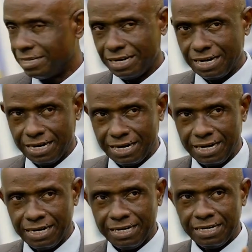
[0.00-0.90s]

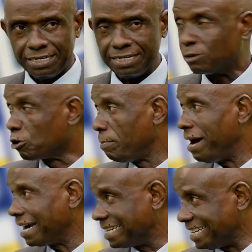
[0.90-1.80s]
the global
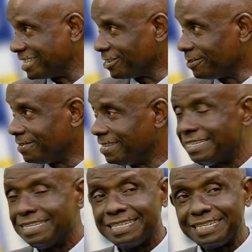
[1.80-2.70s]
architecture,
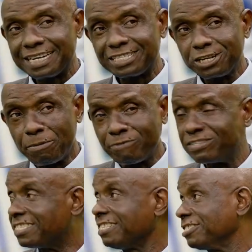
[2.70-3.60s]
that some of
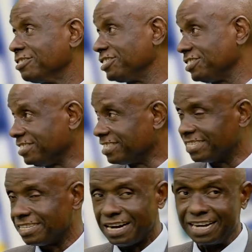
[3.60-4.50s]
these
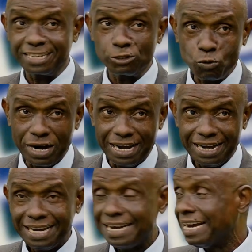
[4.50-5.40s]
institutions, as it were,
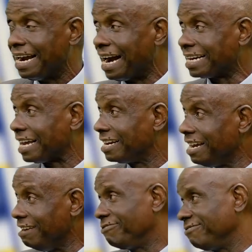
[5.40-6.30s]
that
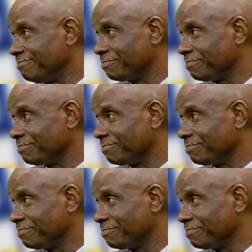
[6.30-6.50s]
leave